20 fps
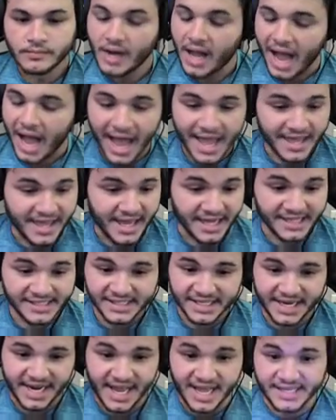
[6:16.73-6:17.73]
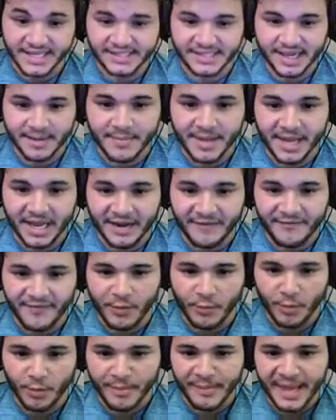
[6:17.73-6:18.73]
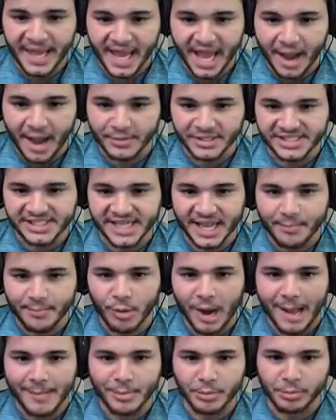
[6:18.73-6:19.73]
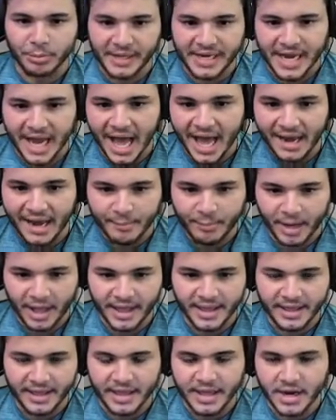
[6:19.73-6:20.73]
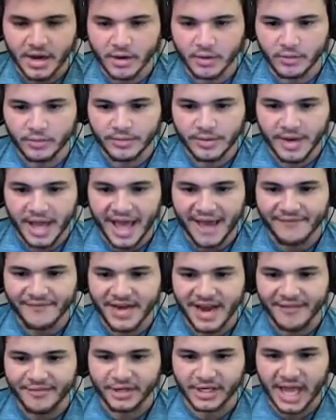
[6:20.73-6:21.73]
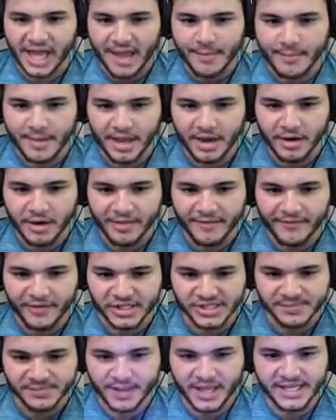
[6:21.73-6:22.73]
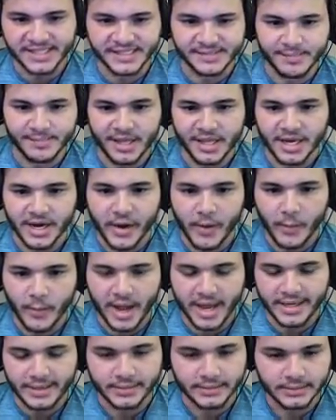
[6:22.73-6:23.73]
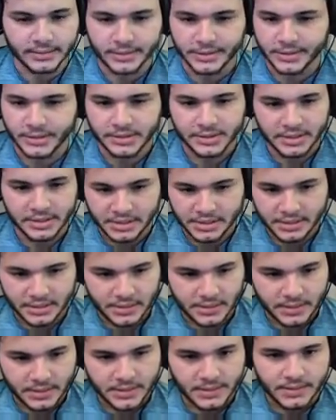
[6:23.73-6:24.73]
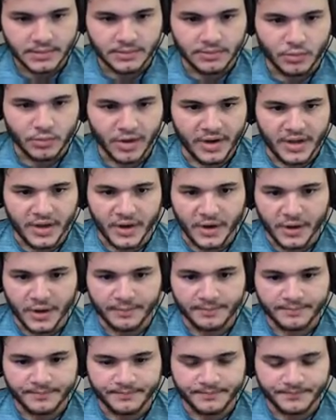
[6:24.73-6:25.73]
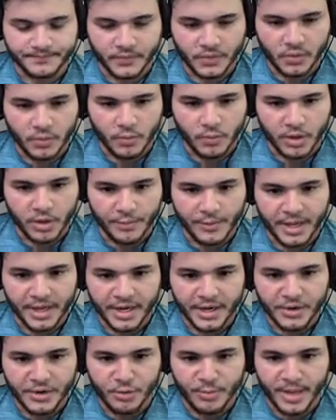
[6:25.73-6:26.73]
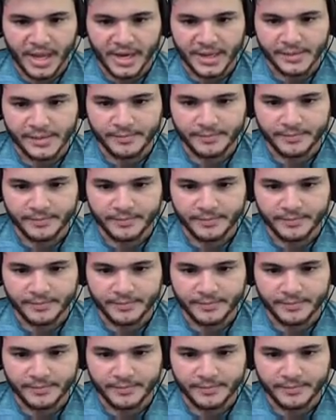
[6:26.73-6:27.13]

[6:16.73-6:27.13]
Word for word: I guess it is. I mean, if it were me, I would say probably not. I'd probably, you know, have never come here in the first place, but you know what? We're here. What are we going to do about it?